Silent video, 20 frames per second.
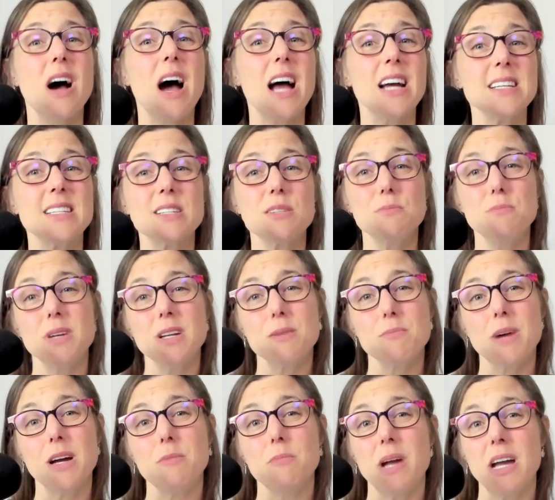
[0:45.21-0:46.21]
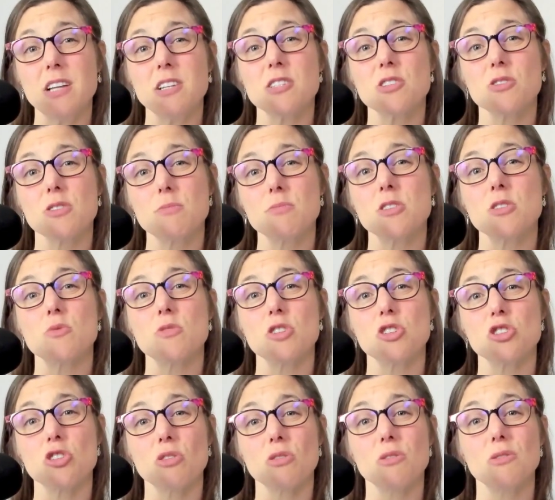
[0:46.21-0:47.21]
I submitted my manuscript to a
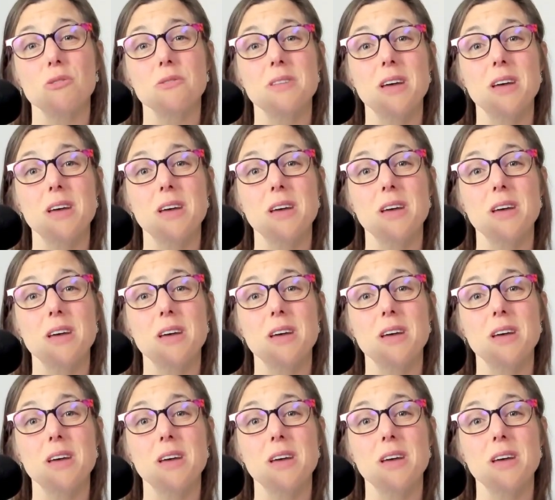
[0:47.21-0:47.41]
journal